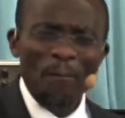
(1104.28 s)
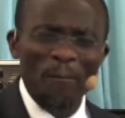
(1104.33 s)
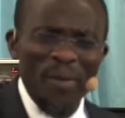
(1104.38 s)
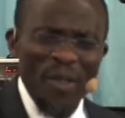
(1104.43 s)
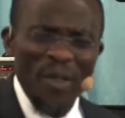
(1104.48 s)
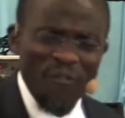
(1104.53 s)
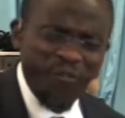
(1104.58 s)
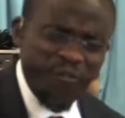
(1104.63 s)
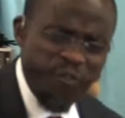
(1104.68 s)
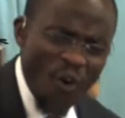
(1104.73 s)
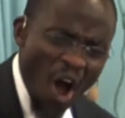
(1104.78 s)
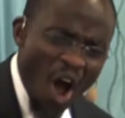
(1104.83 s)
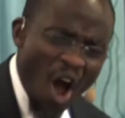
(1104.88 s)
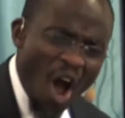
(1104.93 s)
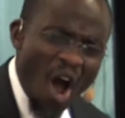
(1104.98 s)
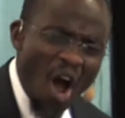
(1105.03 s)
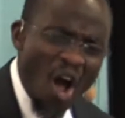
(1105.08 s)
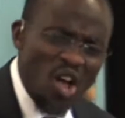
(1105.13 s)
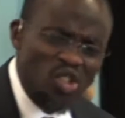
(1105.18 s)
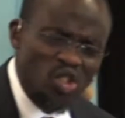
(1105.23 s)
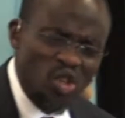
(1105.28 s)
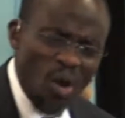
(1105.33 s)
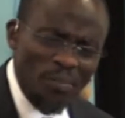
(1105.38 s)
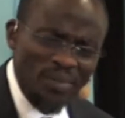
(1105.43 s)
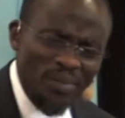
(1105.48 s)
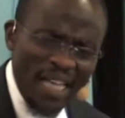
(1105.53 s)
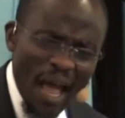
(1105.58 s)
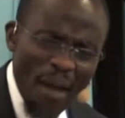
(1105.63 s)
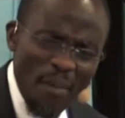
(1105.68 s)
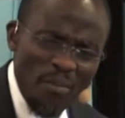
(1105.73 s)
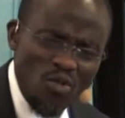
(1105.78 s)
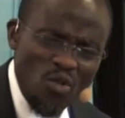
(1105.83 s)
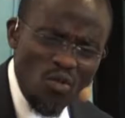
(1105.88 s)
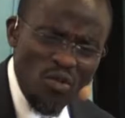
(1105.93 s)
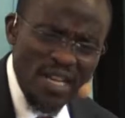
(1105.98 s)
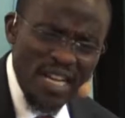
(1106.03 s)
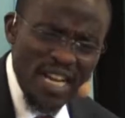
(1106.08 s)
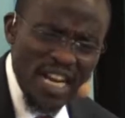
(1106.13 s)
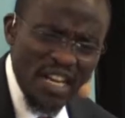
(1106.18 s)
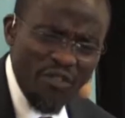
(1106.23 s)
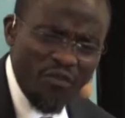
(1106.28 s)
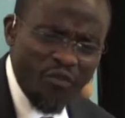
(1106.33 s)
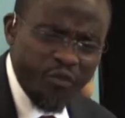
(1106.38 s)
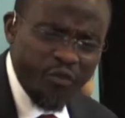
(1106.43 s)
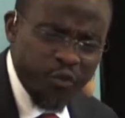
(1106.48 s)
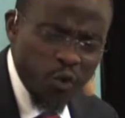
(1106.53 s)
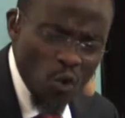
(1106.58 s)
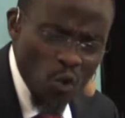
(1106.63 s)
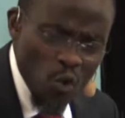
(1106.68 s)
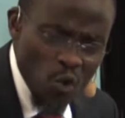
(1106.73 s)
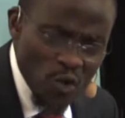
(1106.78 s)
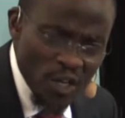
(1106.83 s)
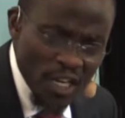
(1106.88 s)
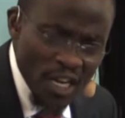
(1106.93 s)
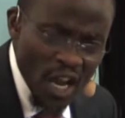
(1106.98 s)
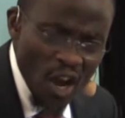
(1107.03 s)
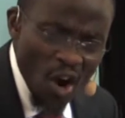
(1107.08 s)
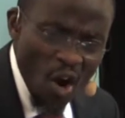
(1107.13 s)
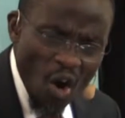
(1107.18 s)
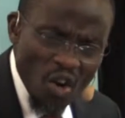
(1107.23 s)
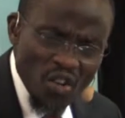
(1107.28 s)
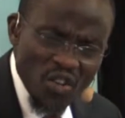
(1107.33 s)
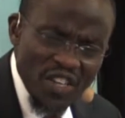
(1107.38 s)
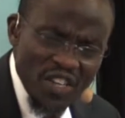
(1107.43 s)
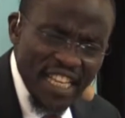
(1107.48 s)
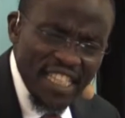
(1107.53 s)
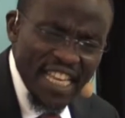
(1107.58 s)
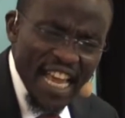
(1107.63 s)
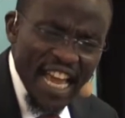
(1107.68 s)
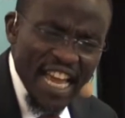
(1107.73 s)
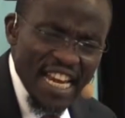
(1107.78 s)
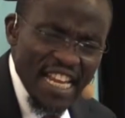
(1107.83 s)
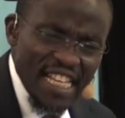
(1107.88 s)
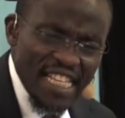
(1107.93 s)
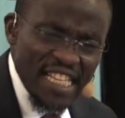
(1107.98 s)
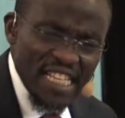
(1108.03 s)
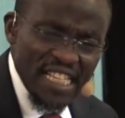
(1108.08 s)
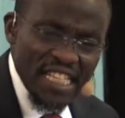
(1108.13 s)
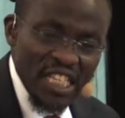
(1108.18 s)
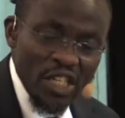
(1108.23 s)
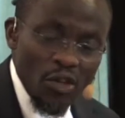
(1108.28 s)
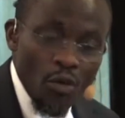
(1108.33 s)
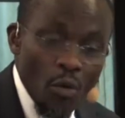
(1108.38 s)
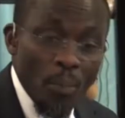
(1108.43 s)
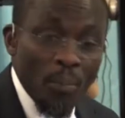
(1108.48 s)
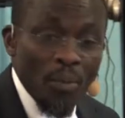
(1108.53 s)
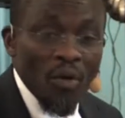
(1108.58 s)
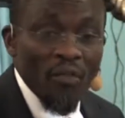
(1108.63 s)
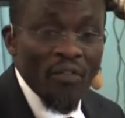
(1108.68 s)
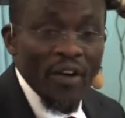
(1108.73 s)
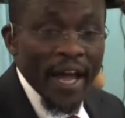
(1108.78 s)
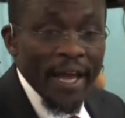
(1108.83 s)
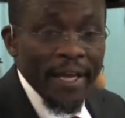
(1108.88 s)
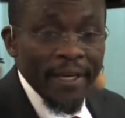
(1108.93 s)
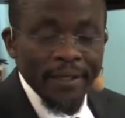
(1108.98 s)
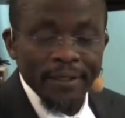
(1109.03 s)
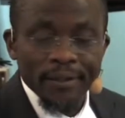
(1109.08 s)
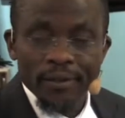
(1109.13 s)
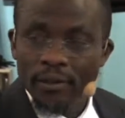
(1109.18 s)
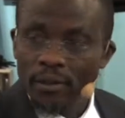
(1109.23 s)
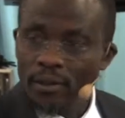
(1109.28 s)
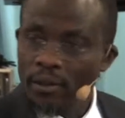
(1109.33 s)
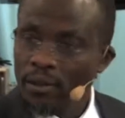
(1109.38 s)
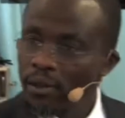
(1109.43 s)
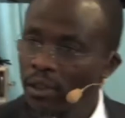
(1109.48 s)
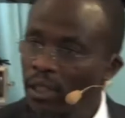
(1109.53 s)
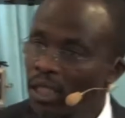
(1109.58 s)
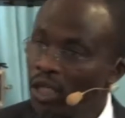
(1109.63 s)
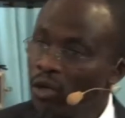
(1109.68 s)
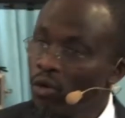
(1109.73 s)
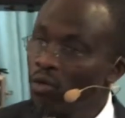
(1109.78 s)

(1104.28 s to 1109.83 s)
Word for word: before sometime you need food or you need anything, He will provide. He